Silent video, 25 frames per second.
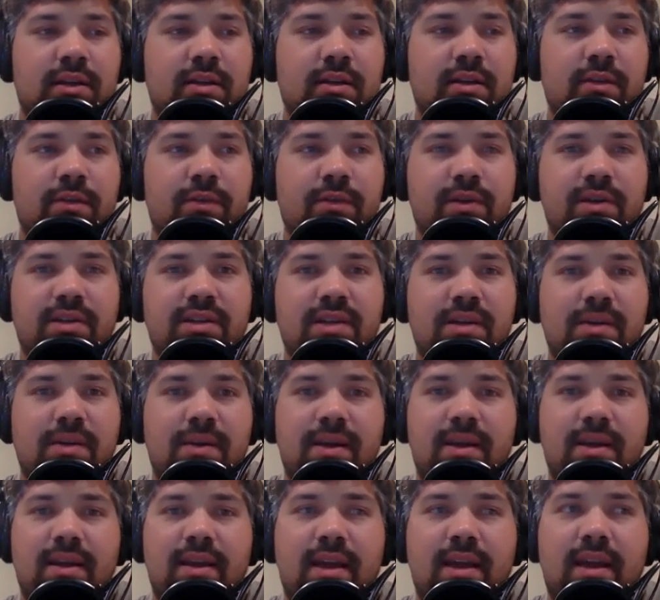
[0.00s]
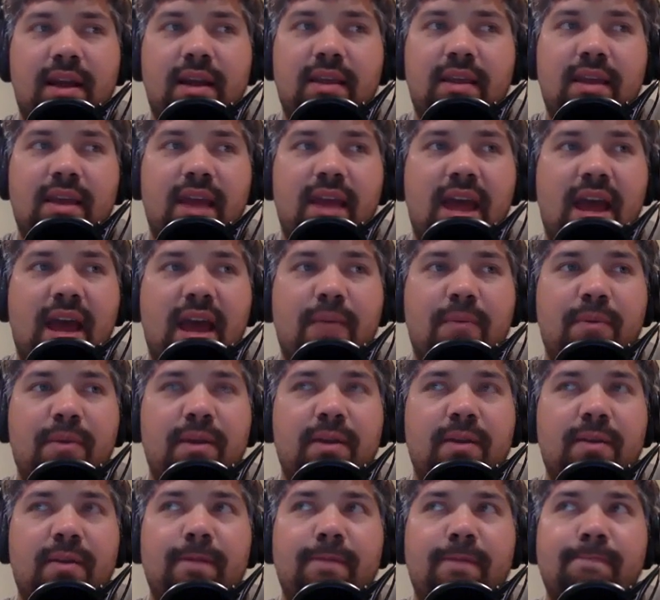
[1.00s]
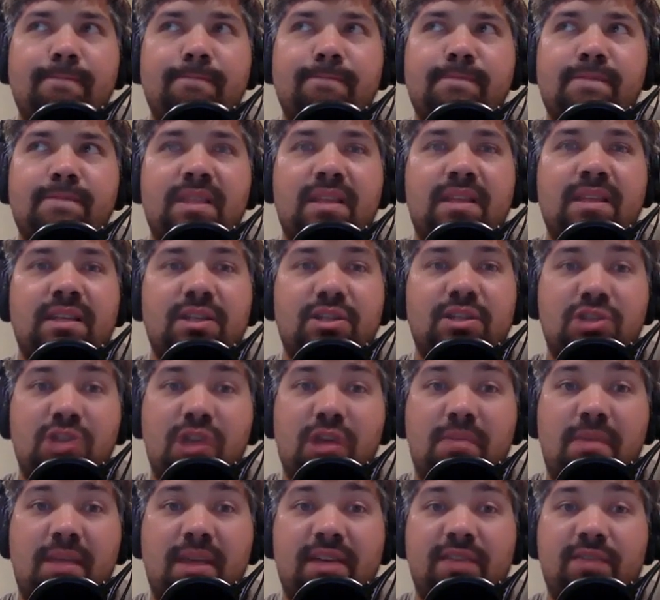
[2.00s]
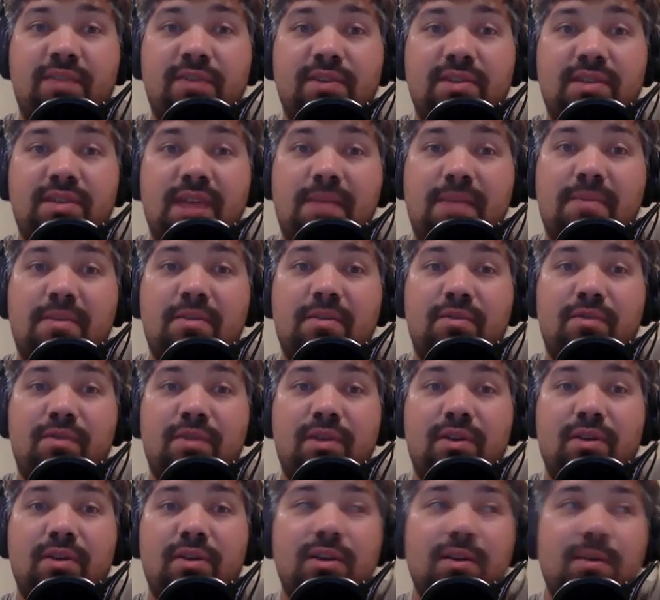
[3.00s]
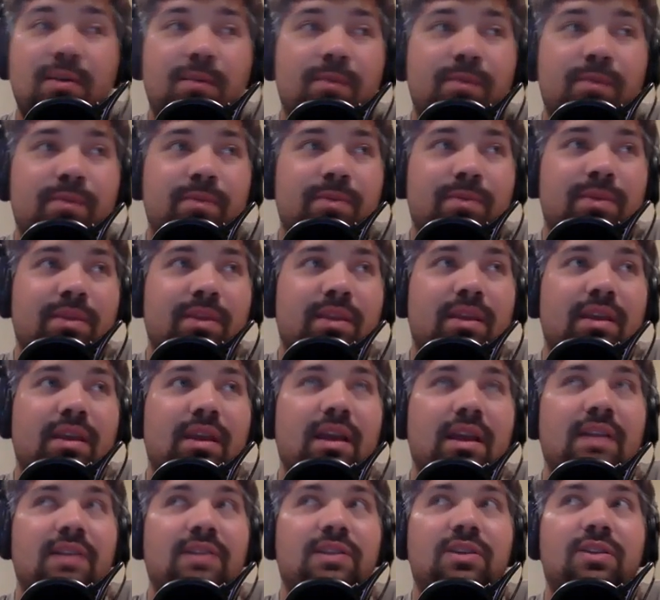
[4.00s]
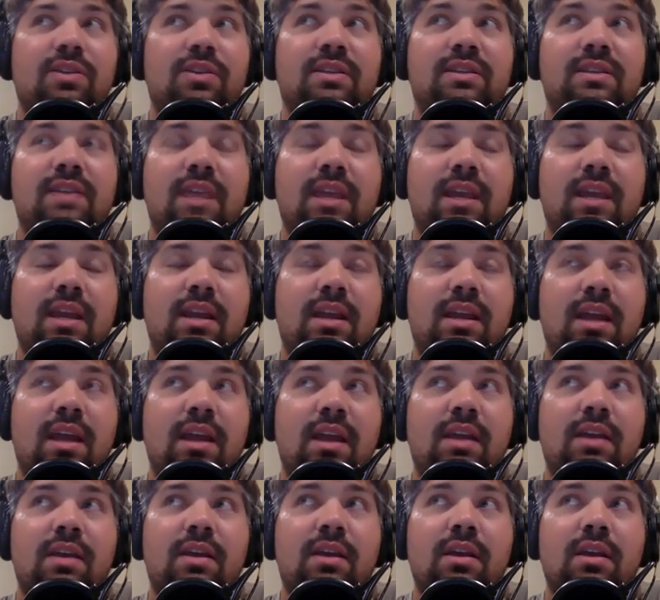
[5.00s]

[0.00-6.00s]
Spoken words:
The first night we didn't get anything happen, and this is Jeremiah's first time in the field. And so the second night,